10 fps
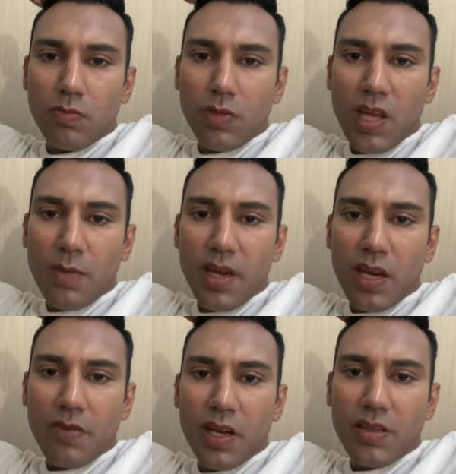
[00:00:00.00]
yeah, they may
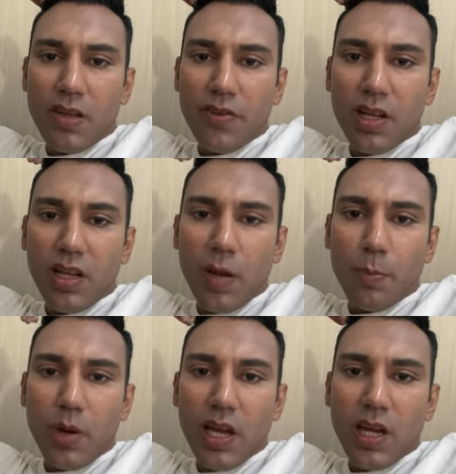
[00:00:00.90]
have had a difficult
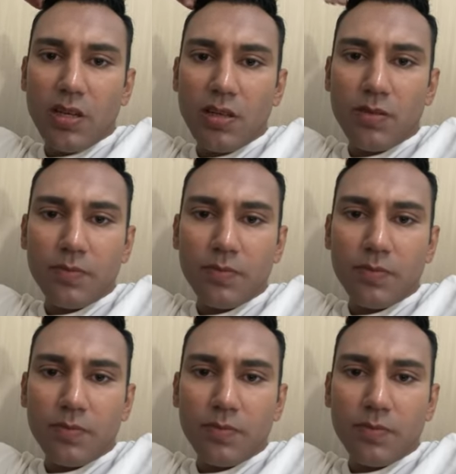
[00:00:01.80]
upbringing.